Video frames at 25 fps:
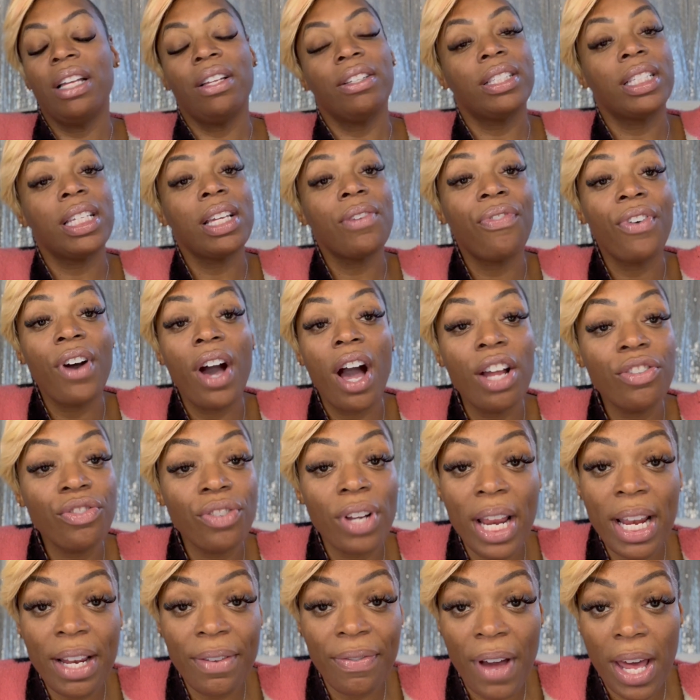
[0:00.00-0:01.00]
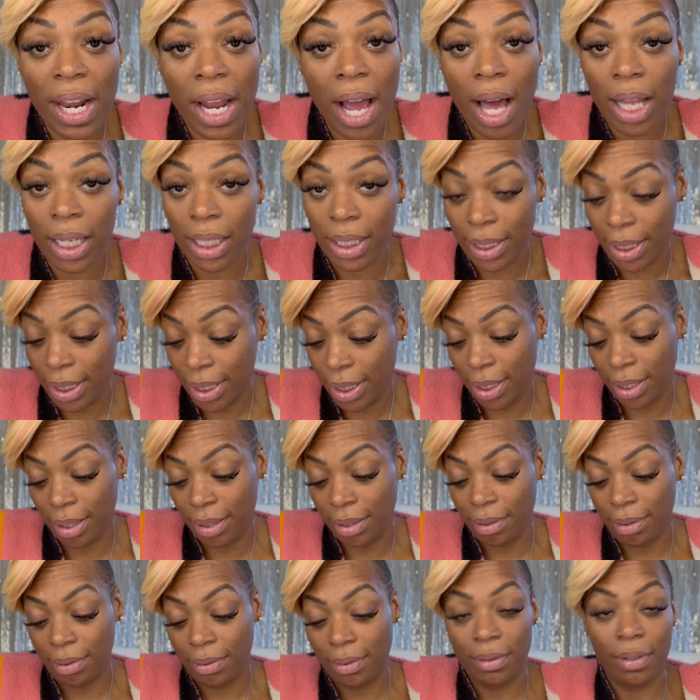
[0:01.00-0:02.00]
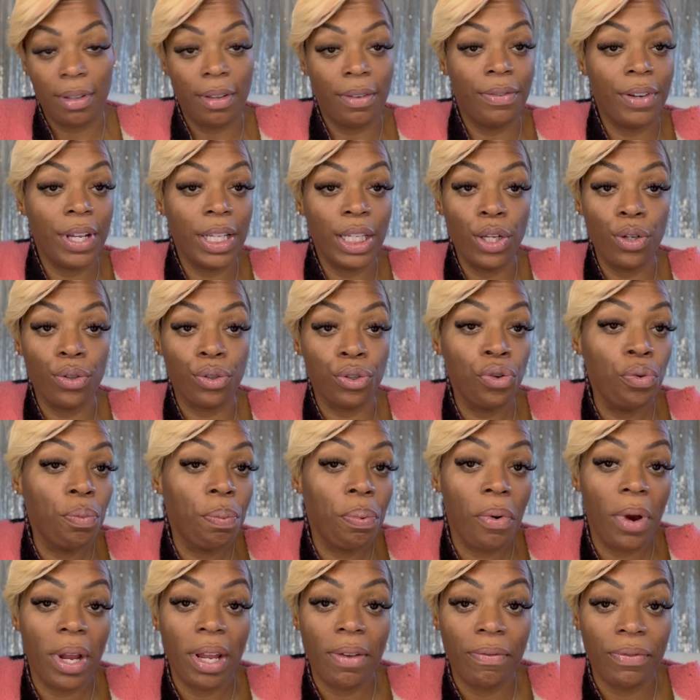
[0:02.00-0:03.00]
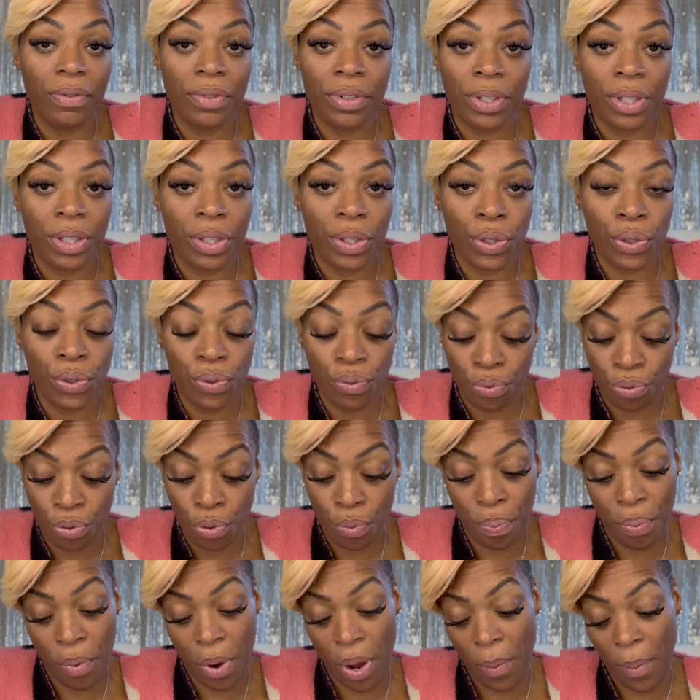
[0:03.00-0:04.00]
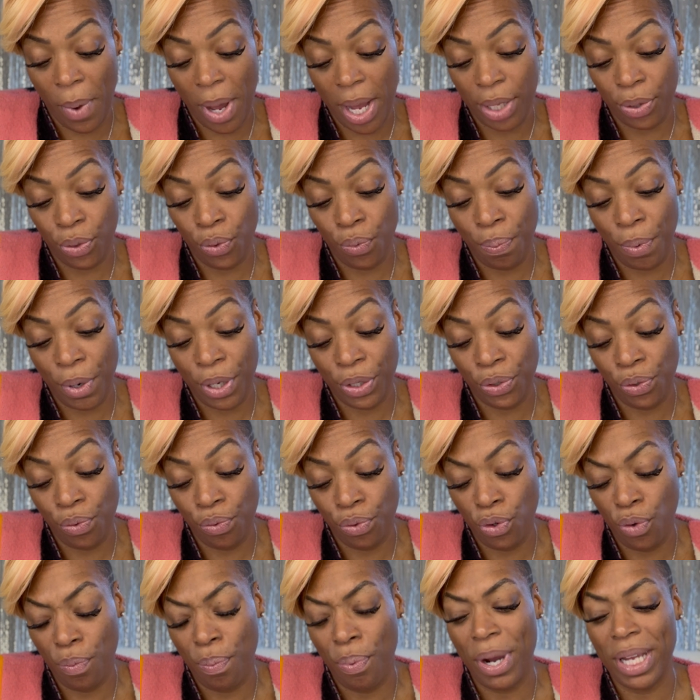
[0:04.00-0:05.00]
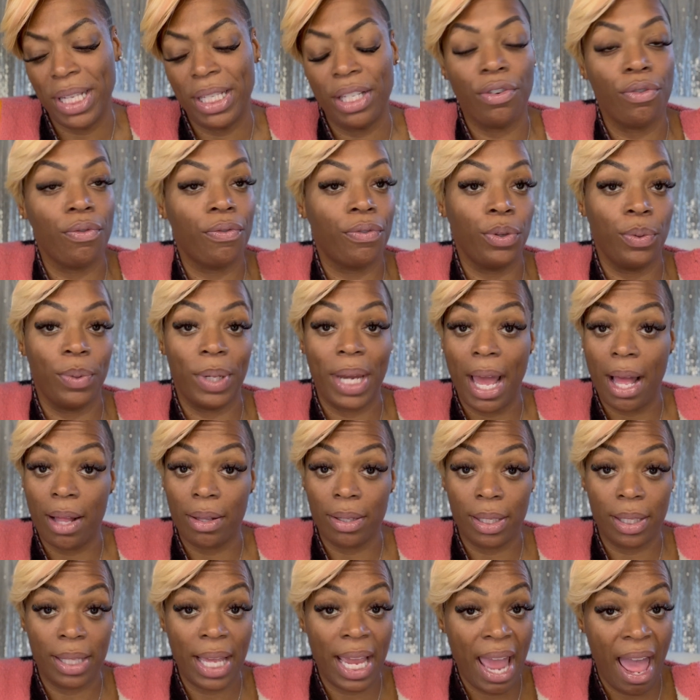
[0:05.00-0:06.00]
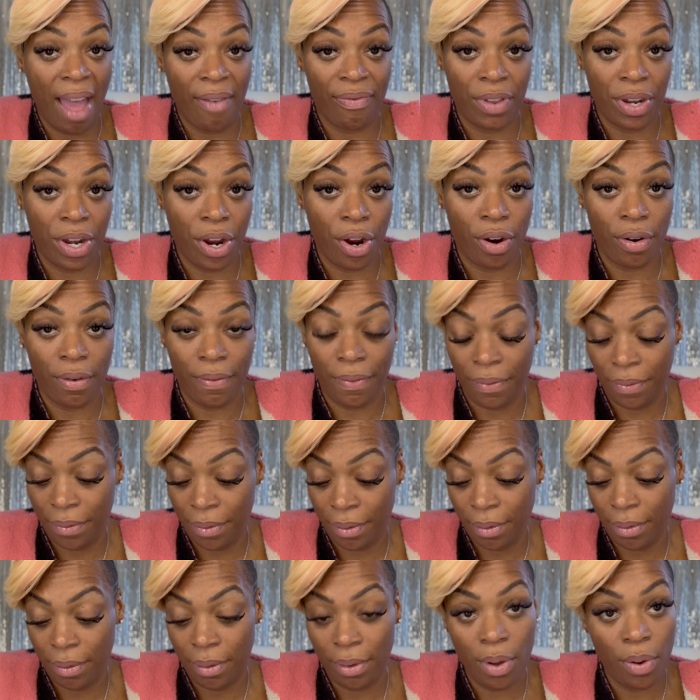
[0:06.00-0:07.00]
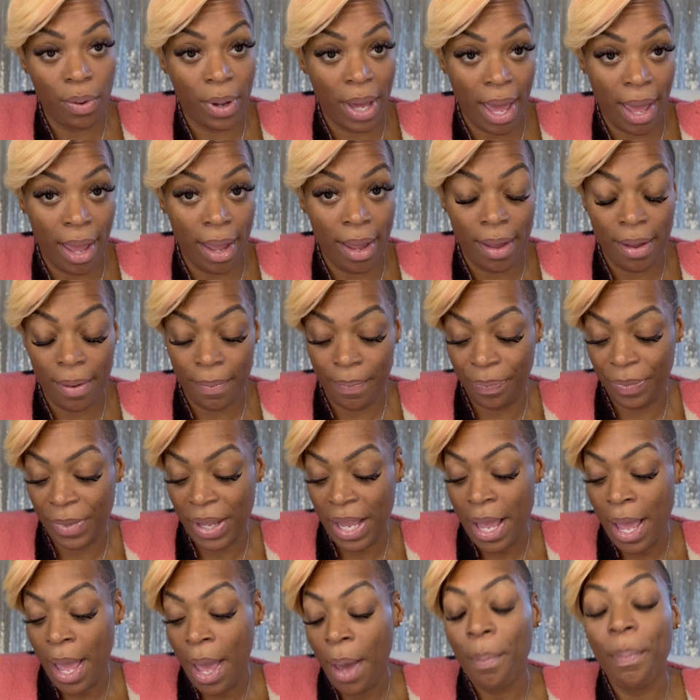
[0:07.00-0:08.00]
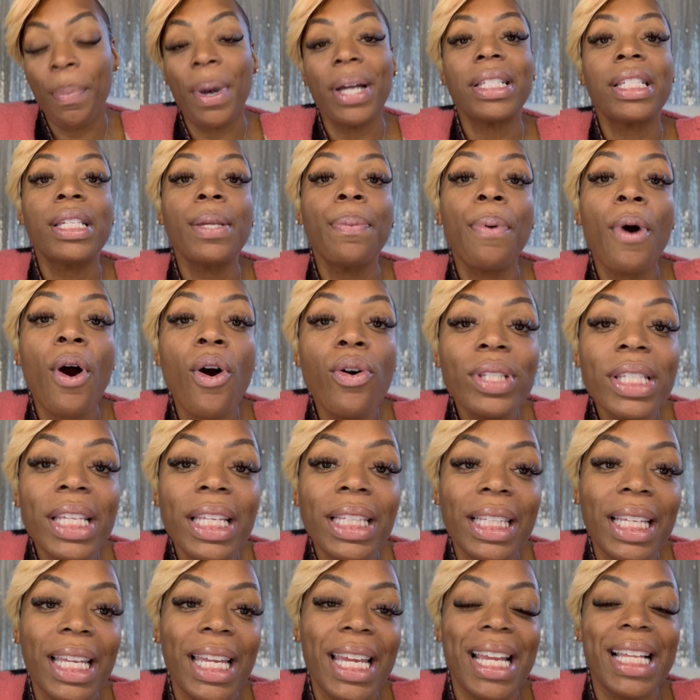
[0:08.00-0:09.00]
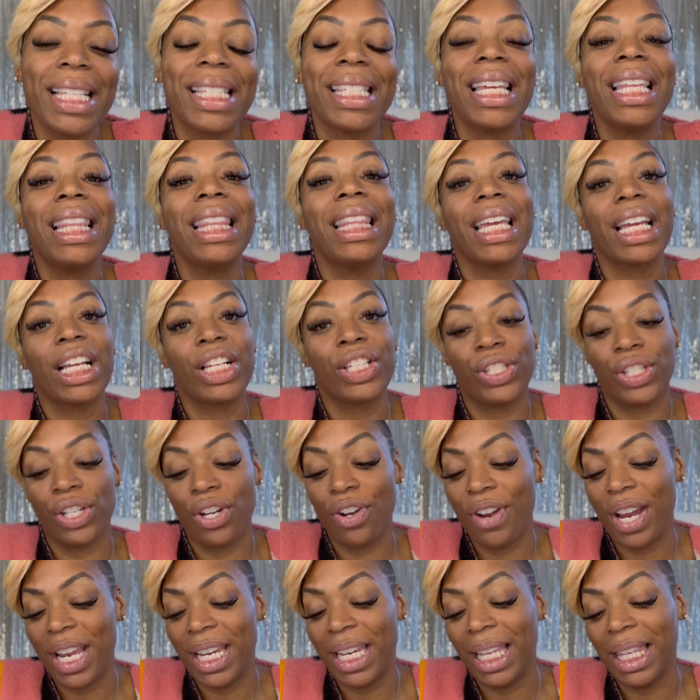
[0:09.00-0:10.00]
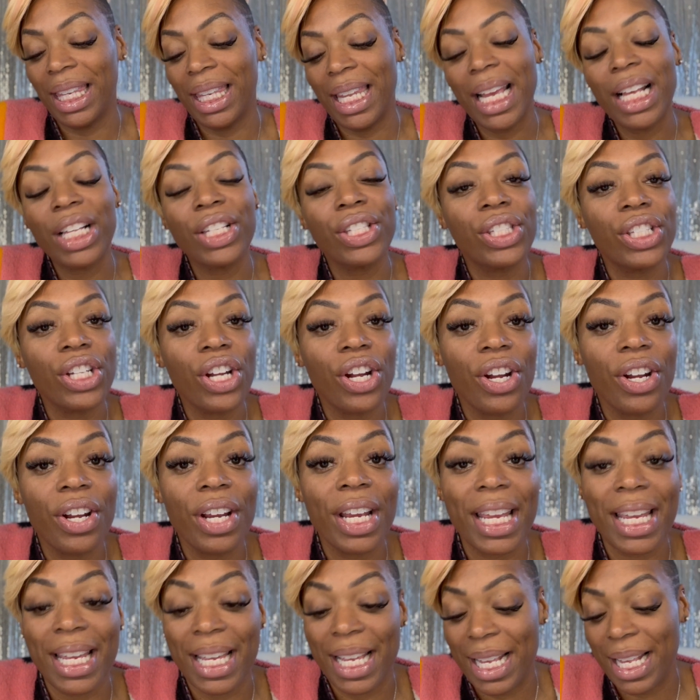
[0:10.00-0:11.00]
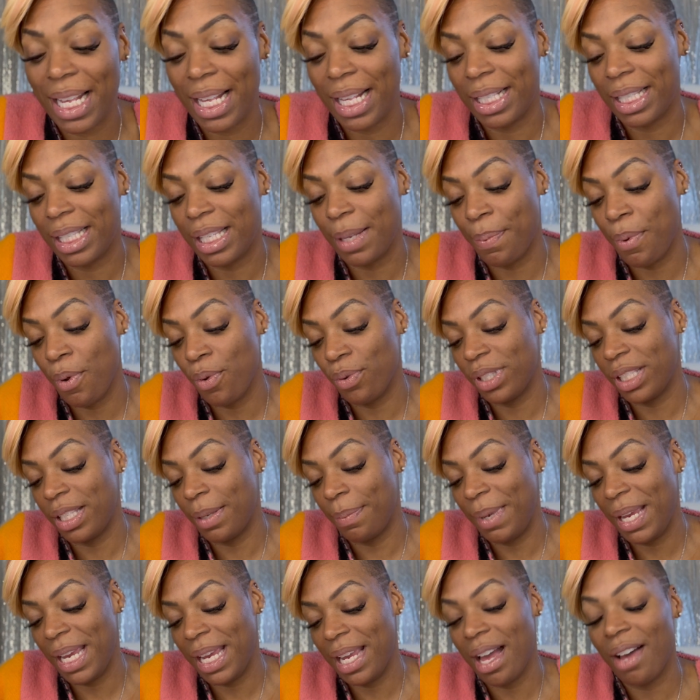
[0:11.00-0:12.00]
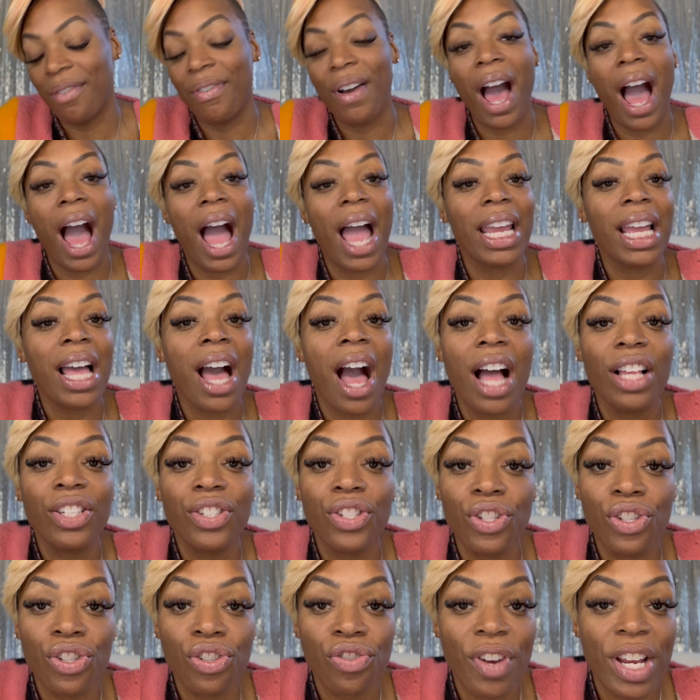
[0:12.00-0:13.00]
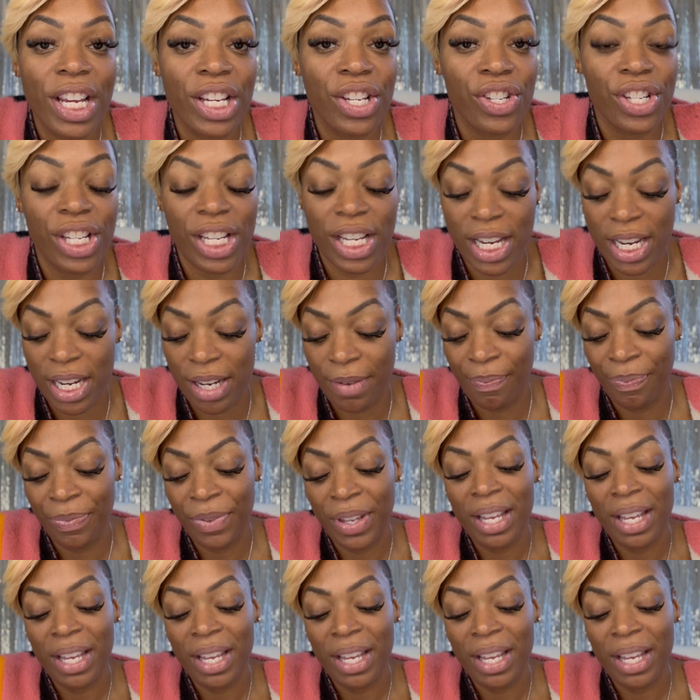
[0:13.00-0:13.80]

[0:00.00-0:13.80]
for $185 for a little 2 point, 2 point what? 2.2, 2.0 fluid ounce. They have nerve, okay? But supposedly it's elixir, and elixir is supposed to be of high concentration,